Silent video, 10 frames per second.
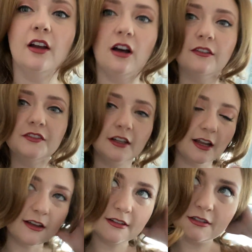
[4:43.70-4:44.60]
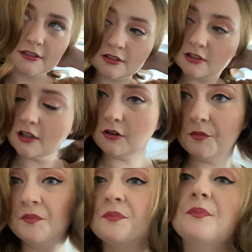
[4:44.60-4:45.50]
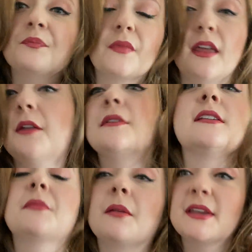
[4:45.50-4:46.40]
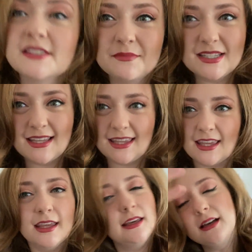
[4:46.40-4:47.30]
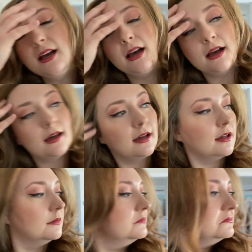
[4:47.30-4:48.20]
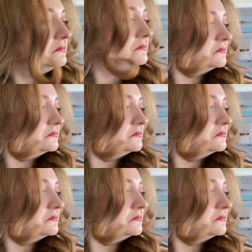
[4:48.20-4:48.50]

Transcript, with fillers: off today. So anyways, I'm gonna make some tea. Um,